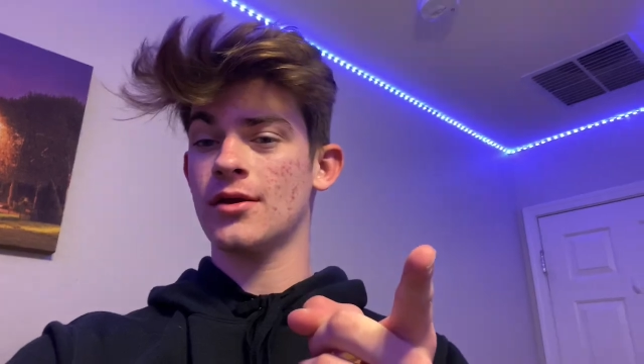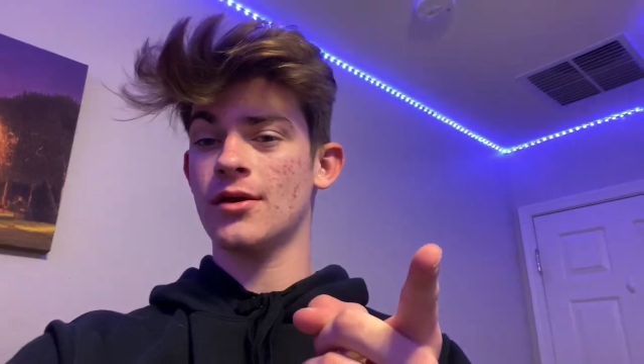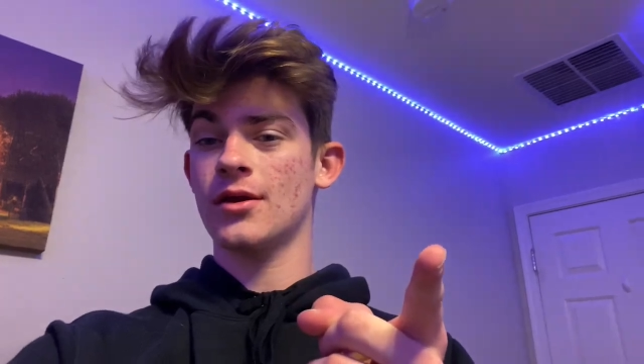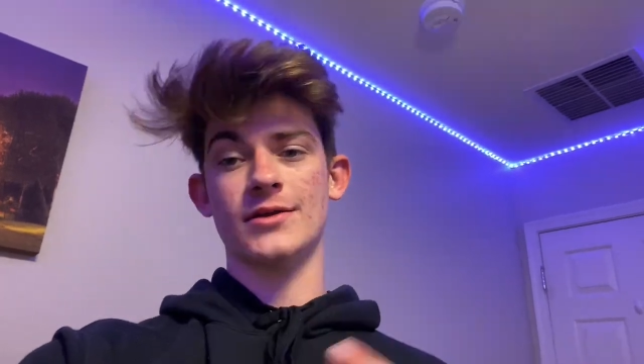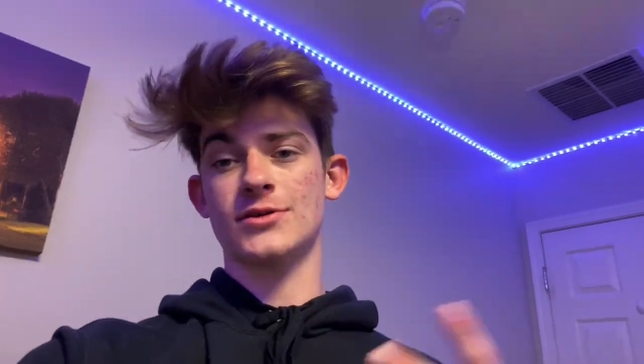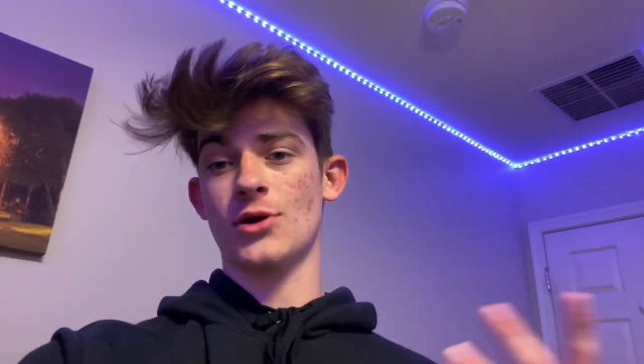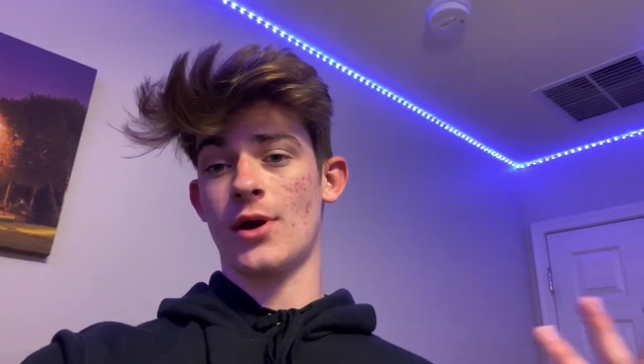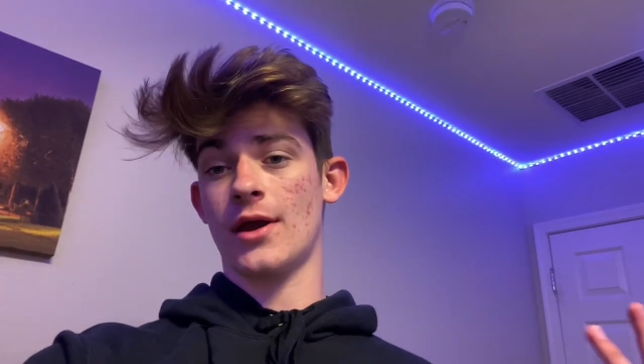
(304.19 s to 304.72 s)

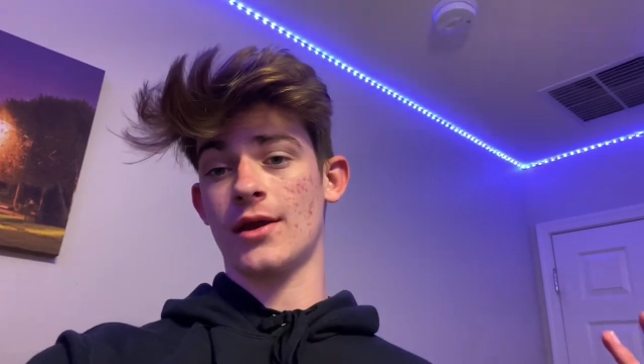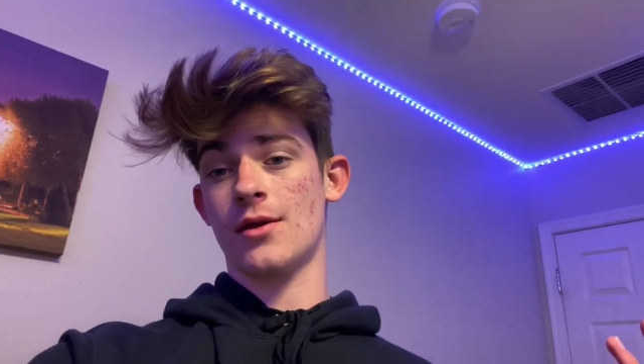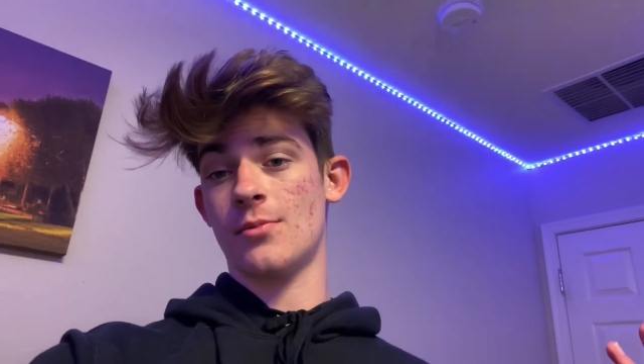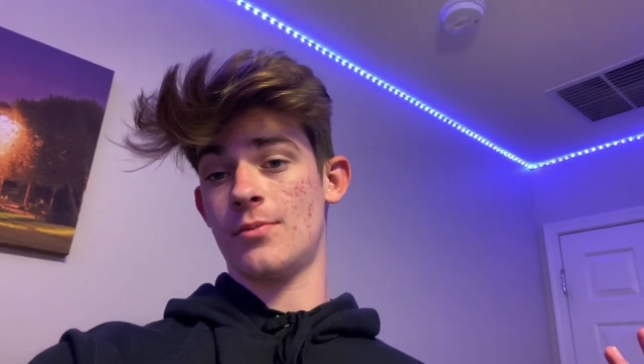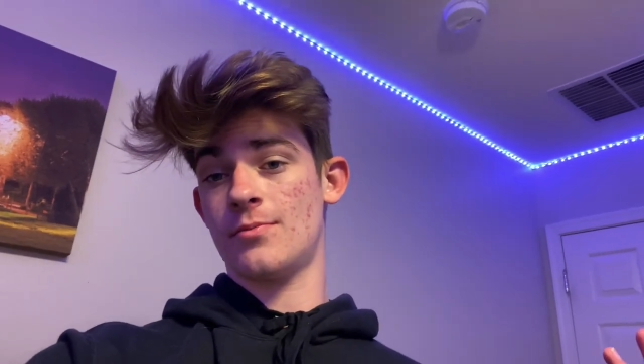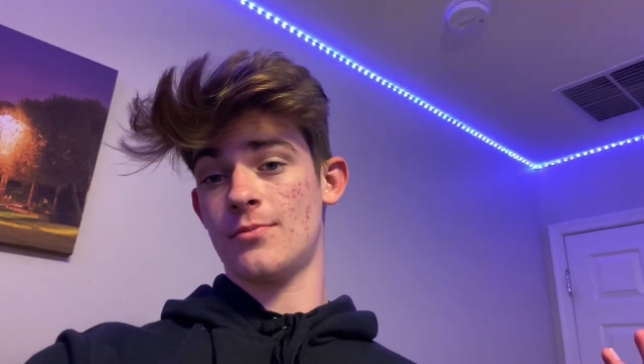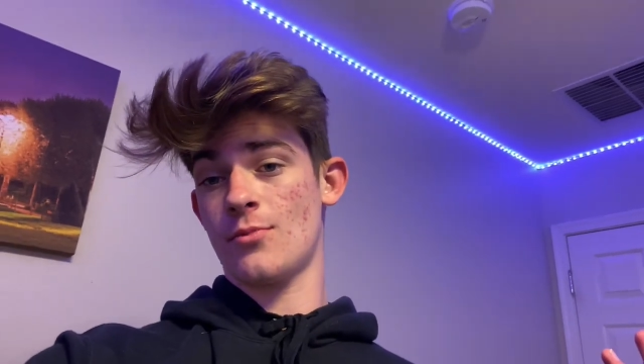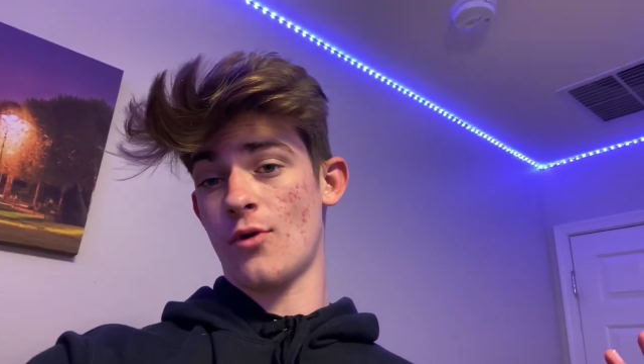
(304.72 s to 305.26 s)
so I can get
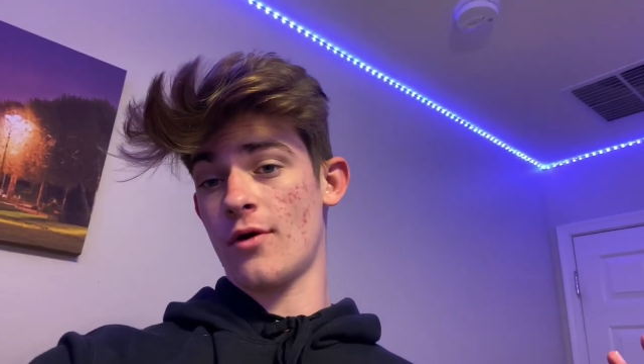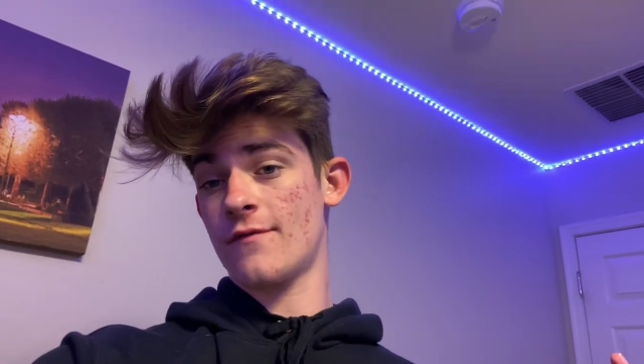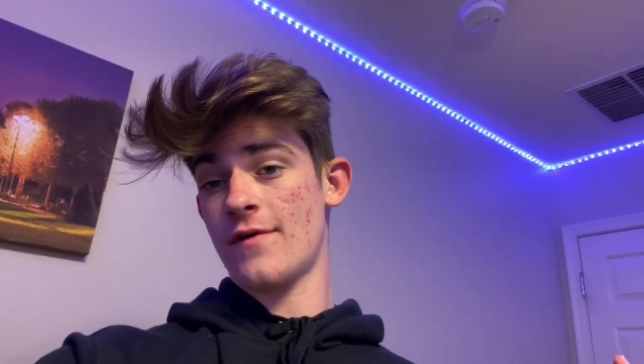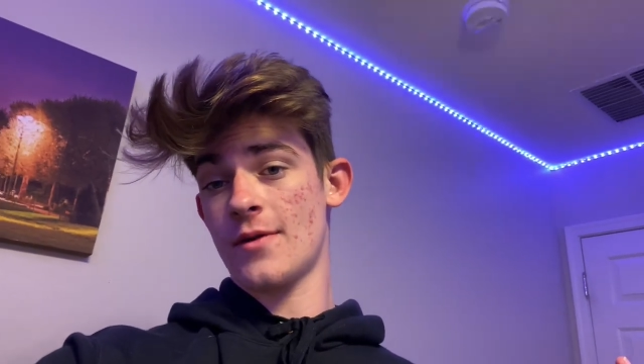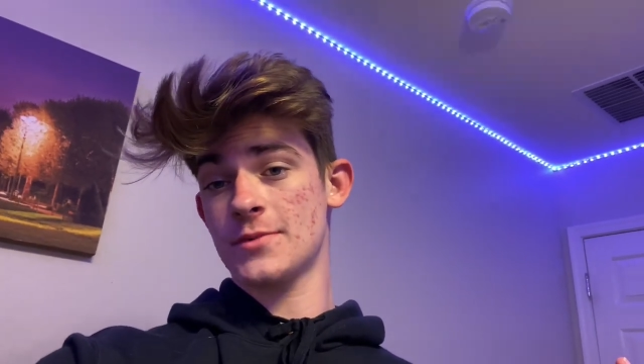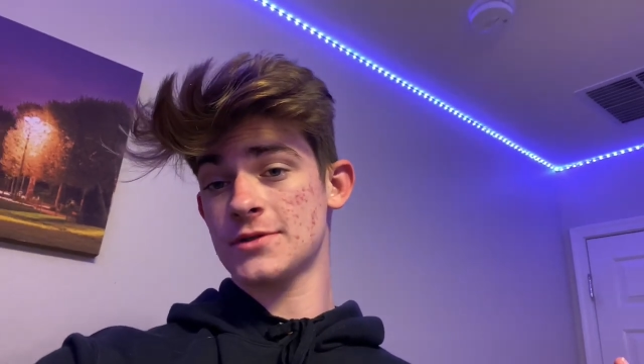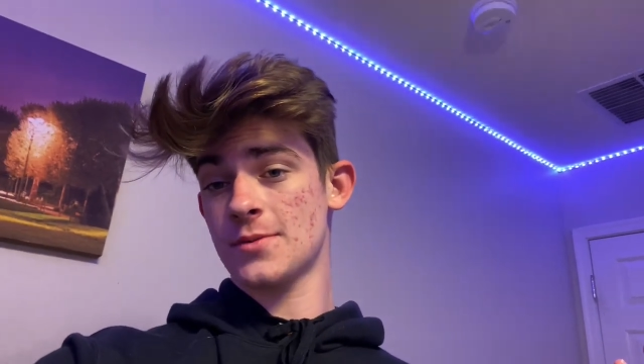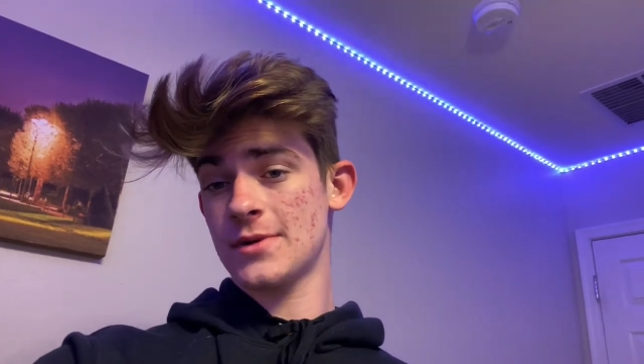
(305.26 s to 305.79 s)
more
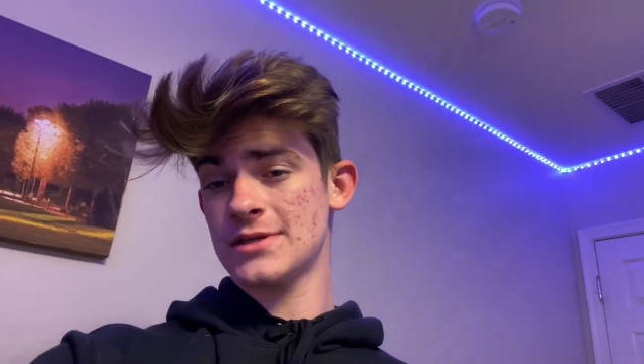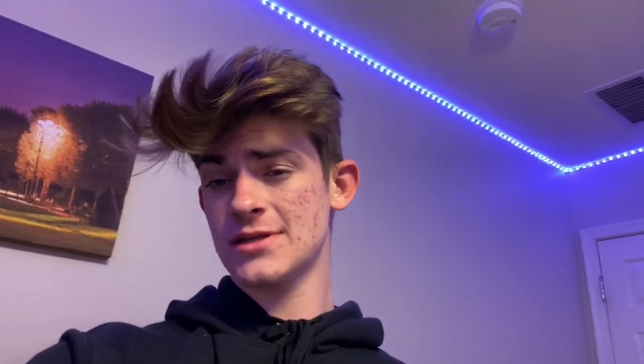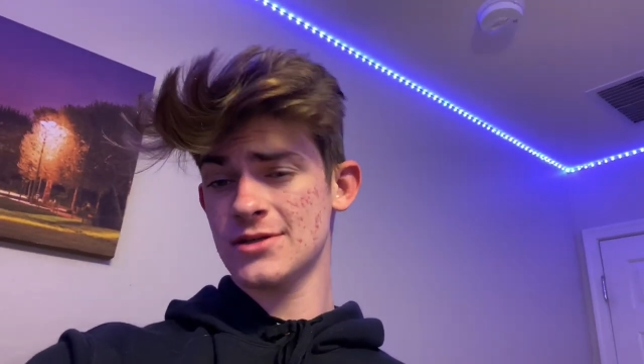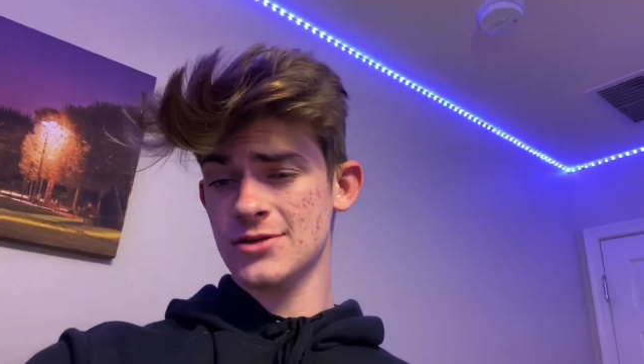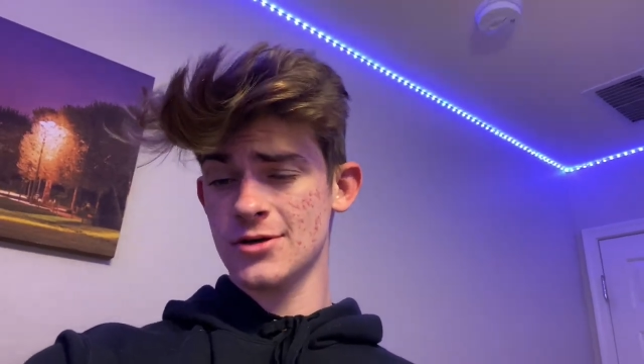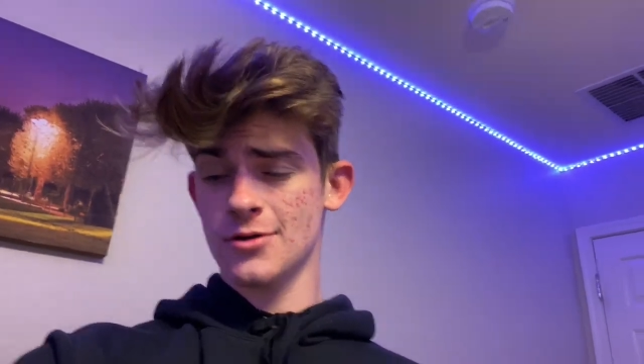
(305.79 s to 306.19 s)
famous than my sister.